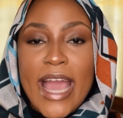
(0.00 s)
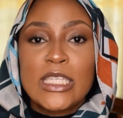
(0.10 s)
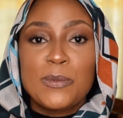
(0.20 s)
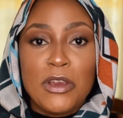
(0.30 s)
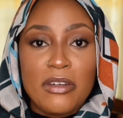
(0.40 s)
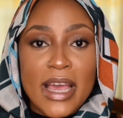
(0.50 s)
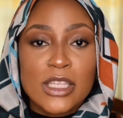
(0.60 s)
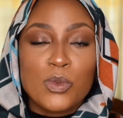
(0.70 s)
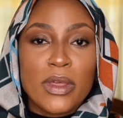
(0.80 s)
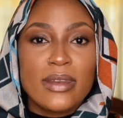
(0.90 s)

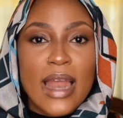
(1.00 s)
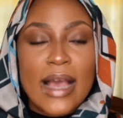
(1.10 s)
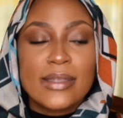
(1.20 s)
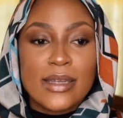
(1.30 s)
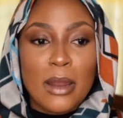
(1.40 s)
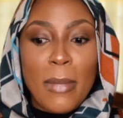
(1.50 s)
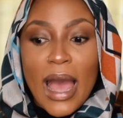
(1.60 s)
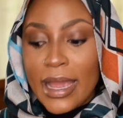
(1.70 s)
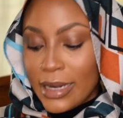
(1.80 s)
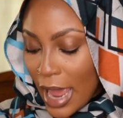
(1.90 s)
experience with
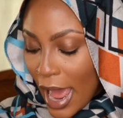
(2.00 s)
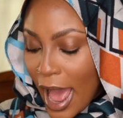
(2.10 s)
niacinamide,